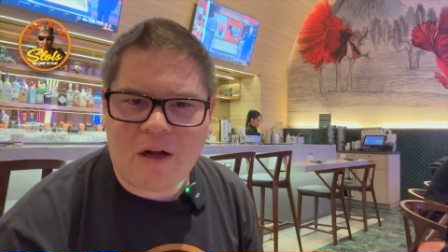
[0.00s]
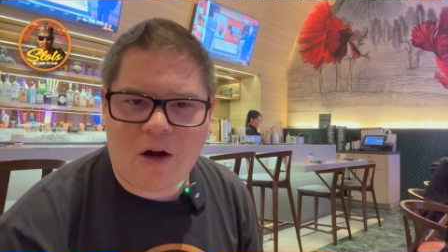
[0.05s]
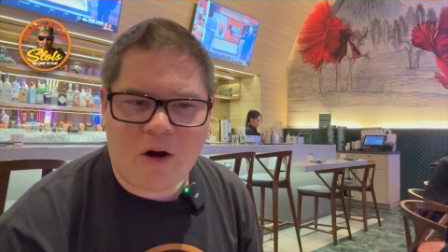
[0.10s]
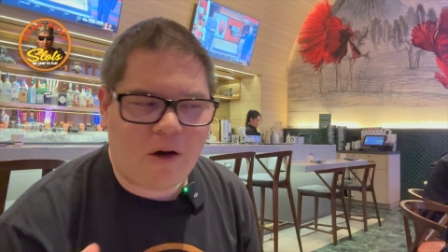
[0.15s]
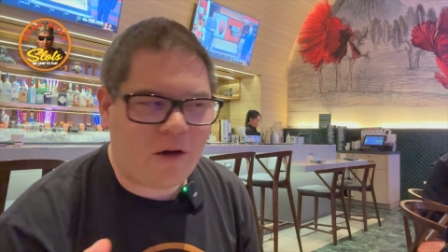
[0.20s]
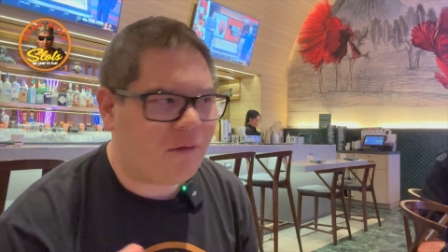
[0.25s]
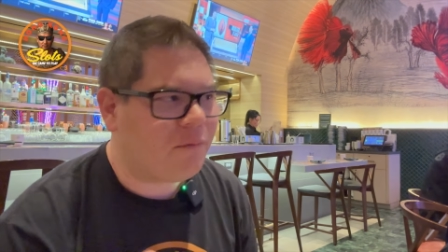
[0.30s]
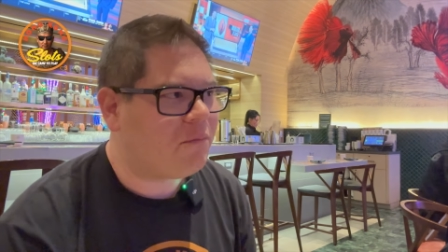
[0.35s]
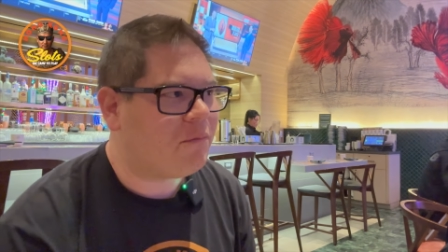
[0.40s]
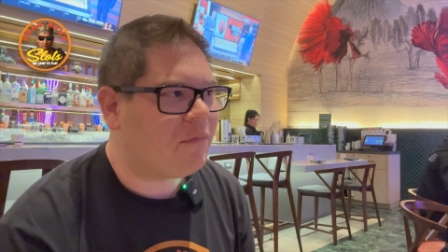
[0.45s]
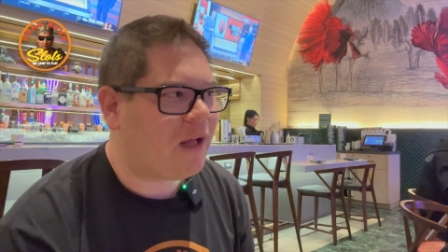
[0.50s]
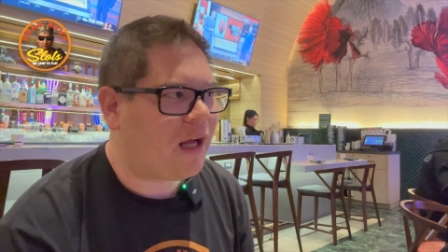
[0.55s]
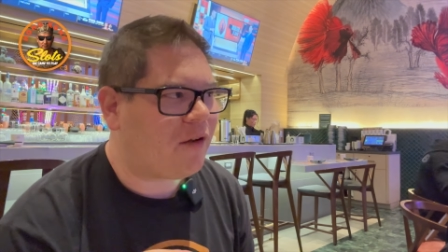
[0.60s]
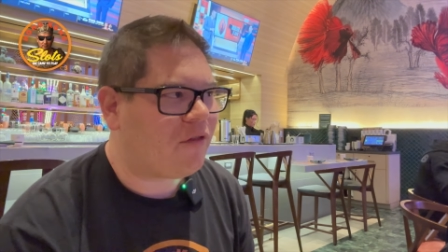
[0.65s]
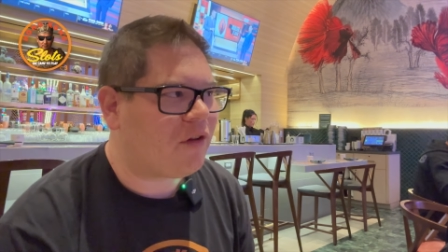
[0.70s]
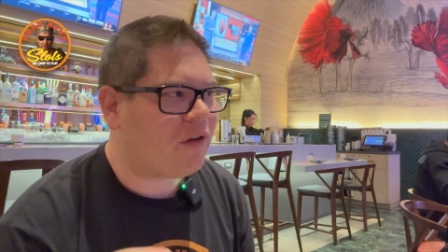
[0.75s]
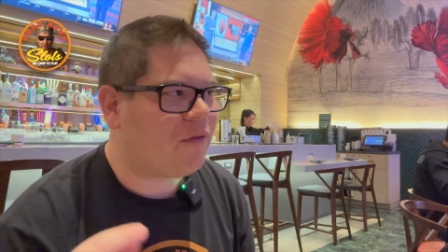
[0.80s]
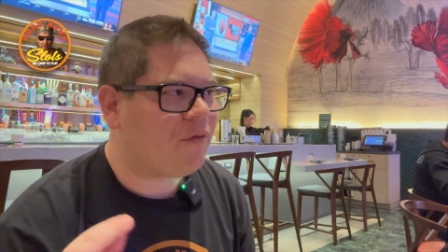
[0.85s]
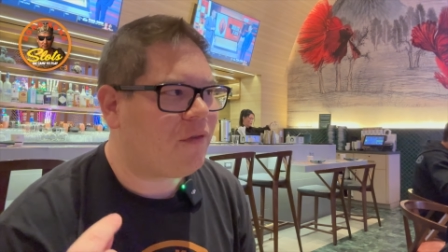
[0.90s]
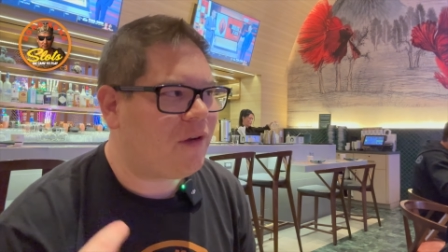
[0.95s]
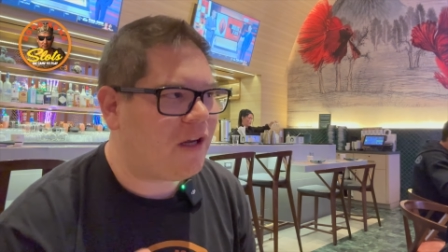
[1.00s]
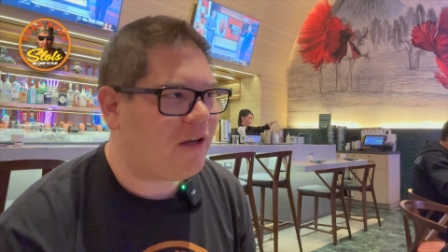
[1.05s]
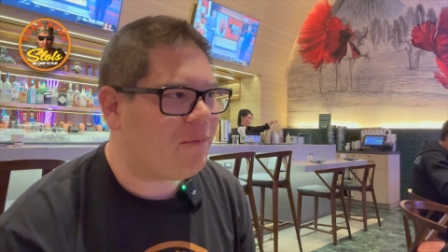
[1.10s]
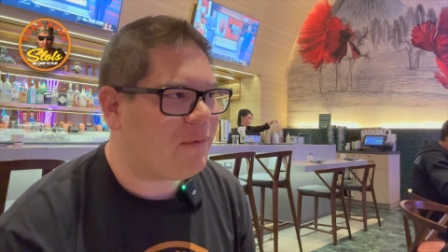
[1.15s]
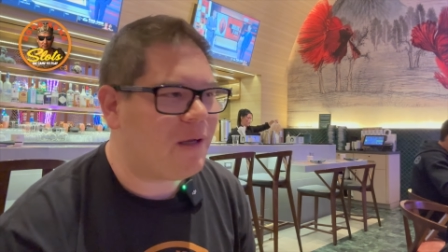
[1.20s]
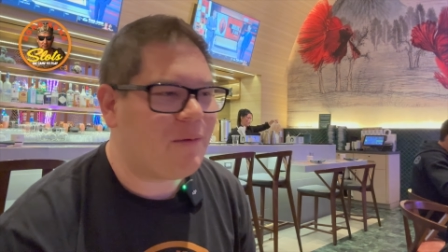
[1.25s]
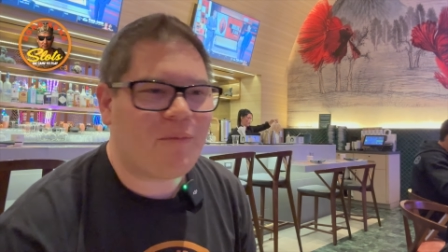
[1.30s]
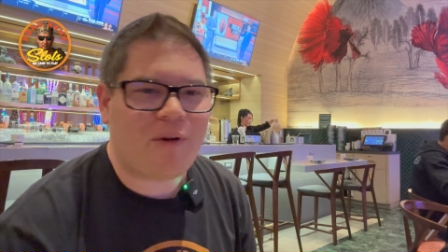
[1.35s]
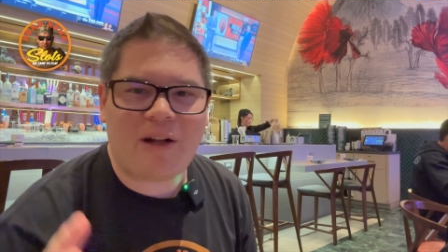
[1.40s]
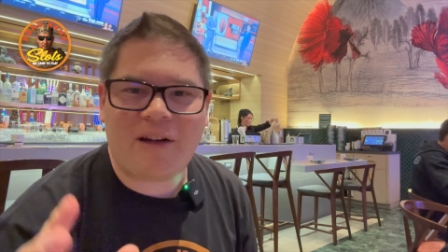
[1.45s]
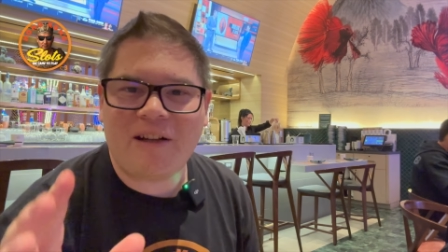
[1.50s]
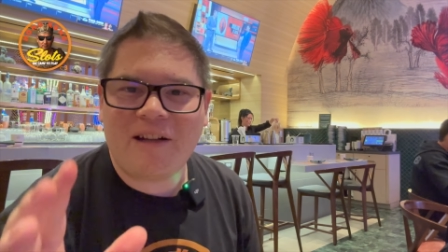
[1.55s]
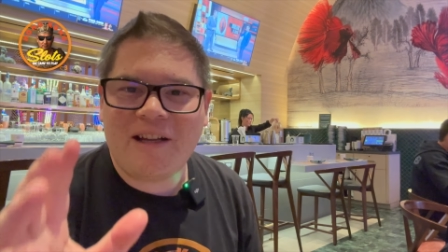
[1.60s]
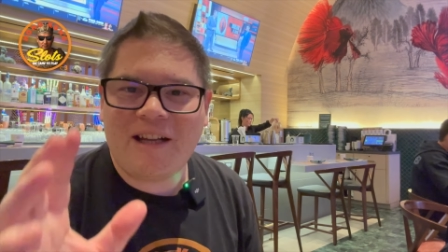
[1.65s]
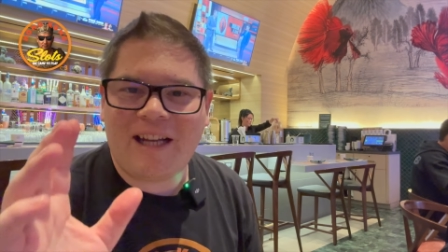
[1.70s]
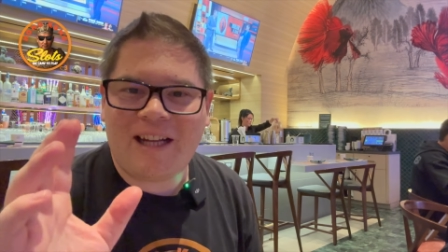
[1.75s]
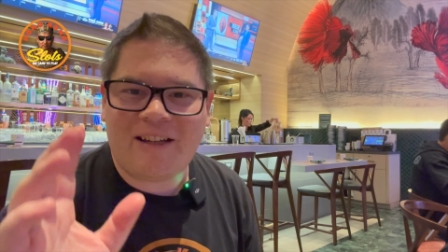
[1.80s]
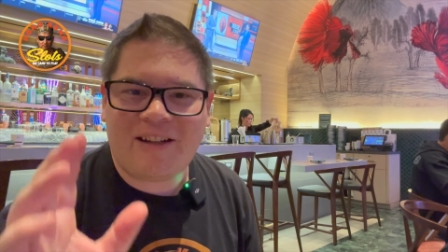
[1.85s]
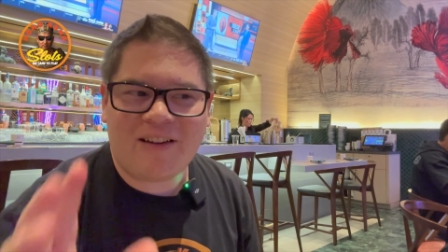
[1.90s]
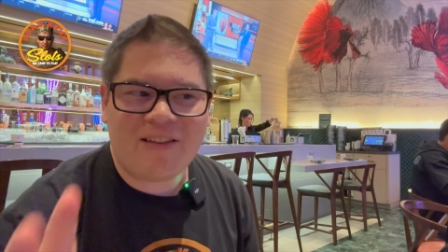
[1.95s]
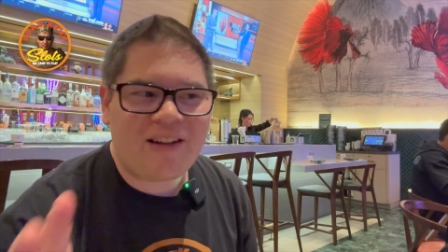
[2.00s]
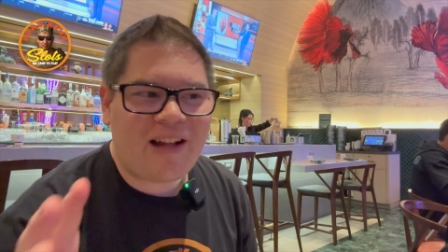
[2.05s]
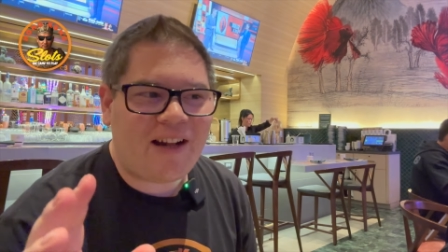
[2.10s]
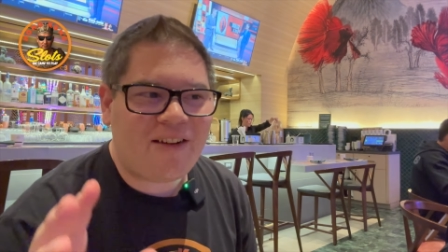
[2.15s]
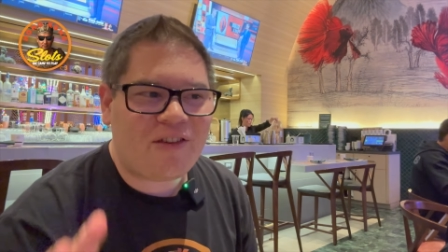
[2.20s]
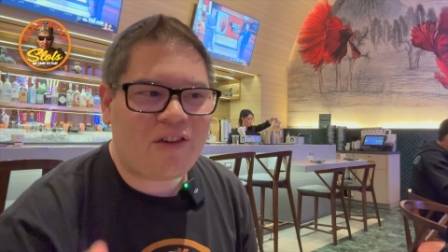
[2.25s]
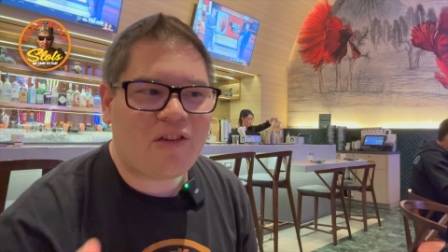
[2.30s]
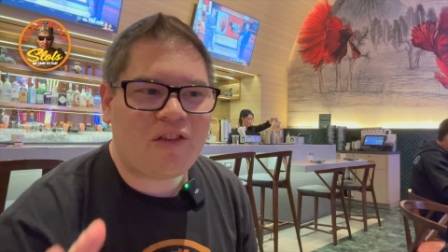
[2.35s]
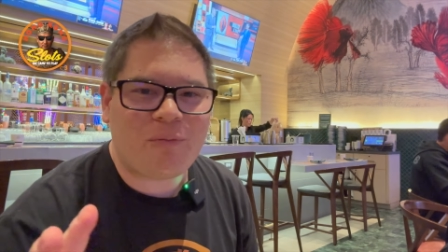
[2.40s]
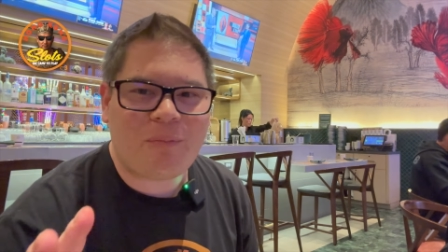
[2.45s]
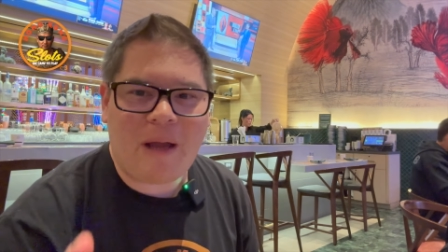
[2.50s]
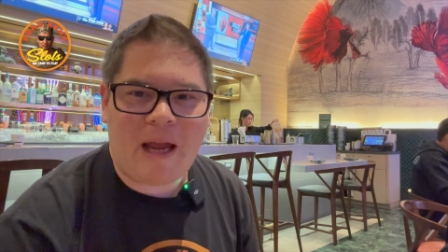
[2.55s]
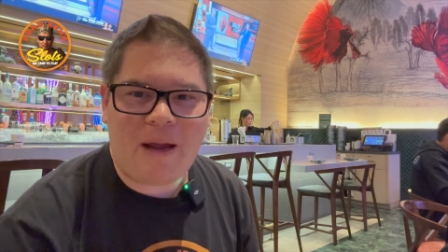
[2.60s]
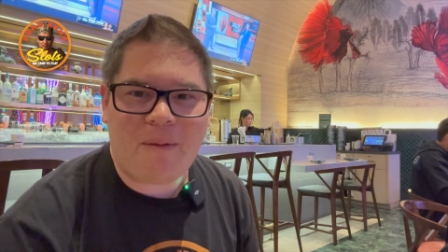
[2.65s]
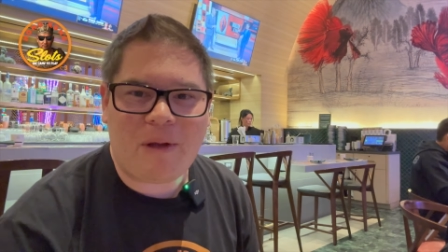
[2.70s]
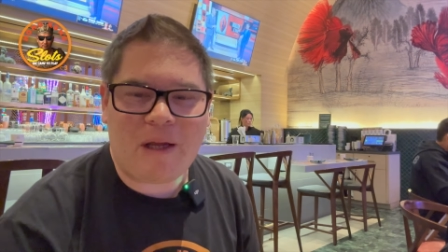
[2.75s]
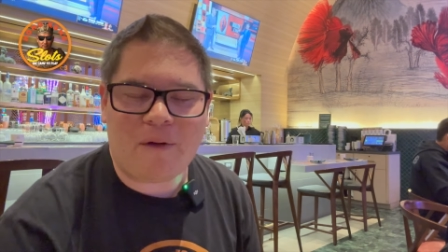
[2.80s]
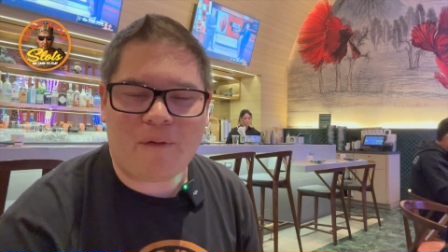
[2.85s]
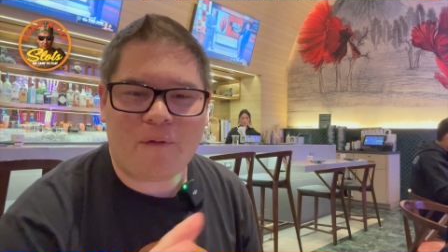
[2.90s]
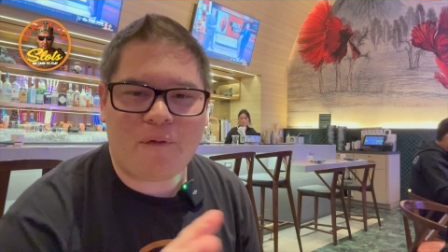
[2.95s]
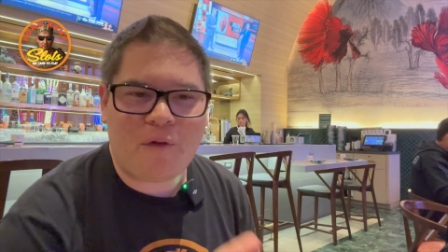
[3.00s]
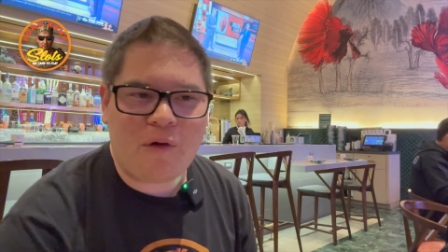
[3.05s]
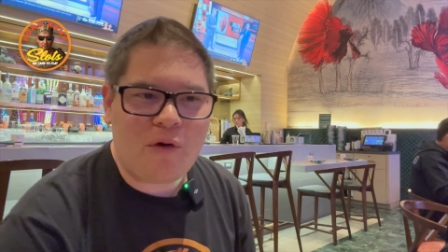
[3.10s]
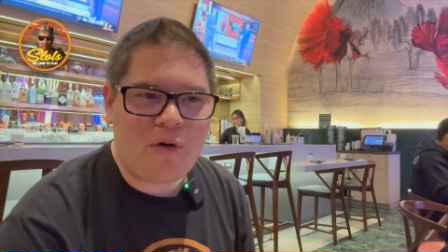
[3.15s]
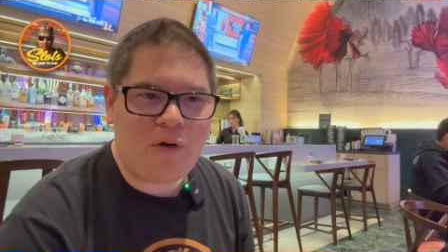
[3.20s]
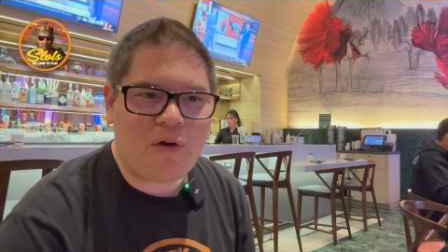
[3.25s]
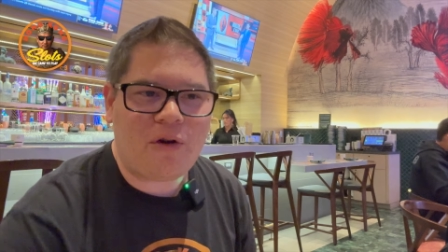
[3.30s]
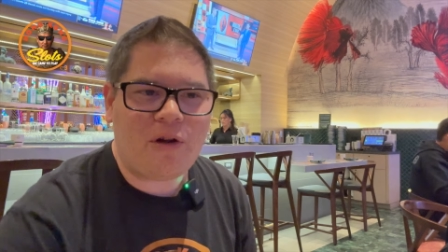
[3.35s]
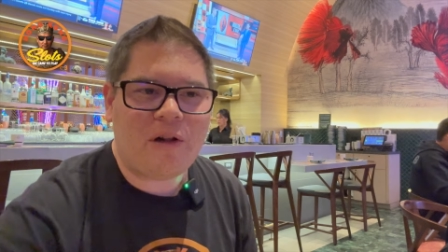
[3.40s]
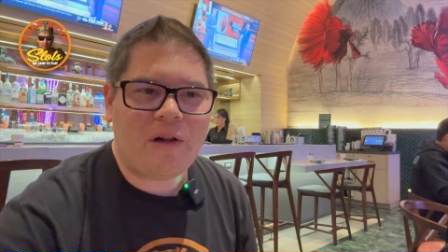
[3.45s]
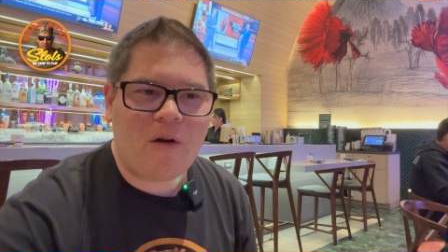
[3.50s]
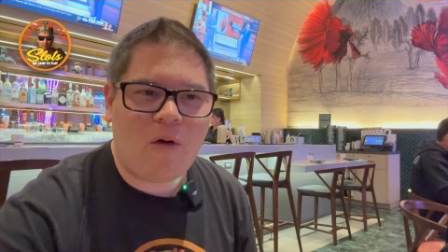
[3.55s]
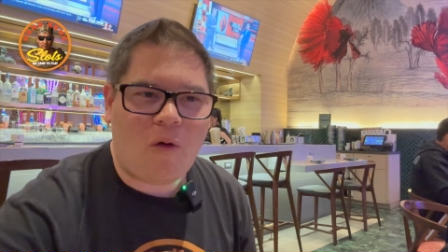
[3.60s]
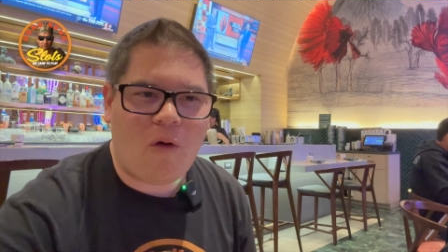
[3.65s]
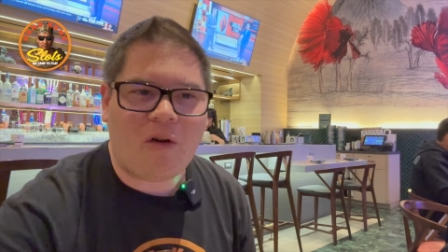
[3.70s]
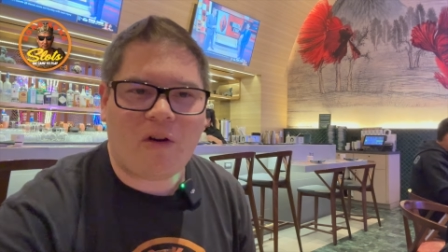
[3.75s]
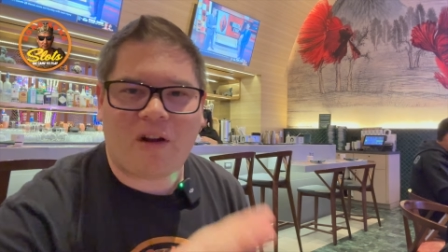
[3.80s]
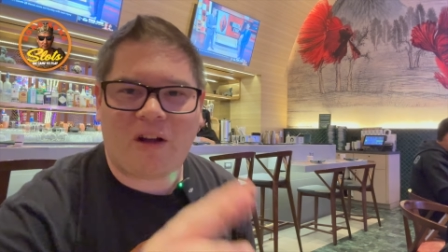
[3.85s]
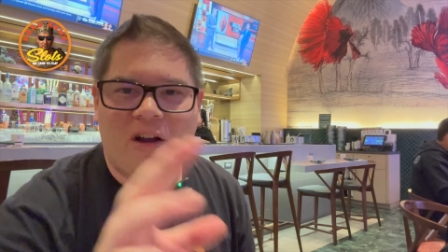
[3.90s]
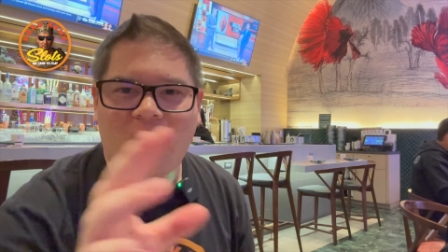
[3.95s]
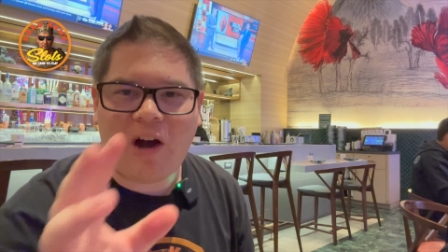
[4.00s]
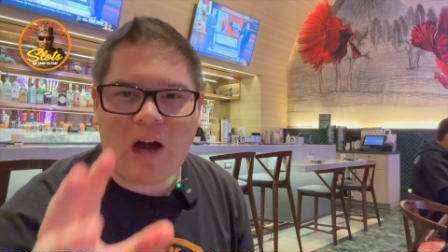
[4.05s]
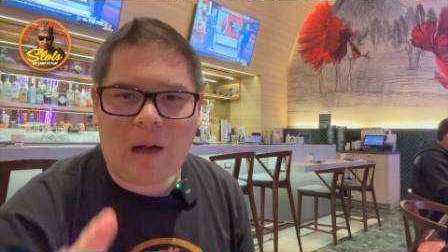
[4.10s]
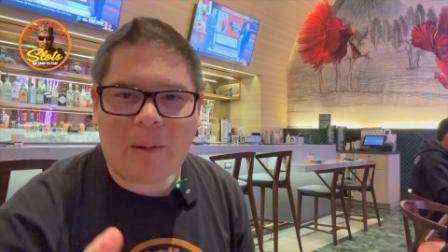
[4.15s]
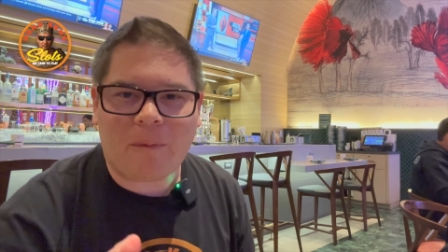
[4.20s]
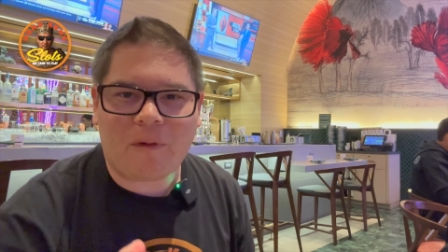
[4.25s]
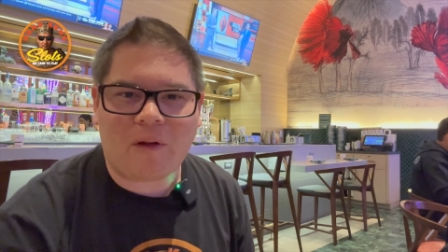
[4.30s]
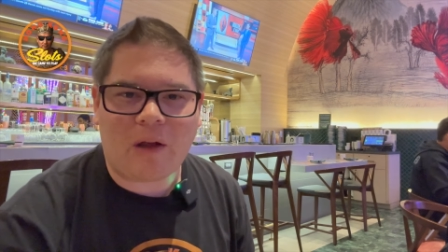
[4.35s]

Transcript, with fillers: or not just feed me, but he does not just pay me in food or in comps.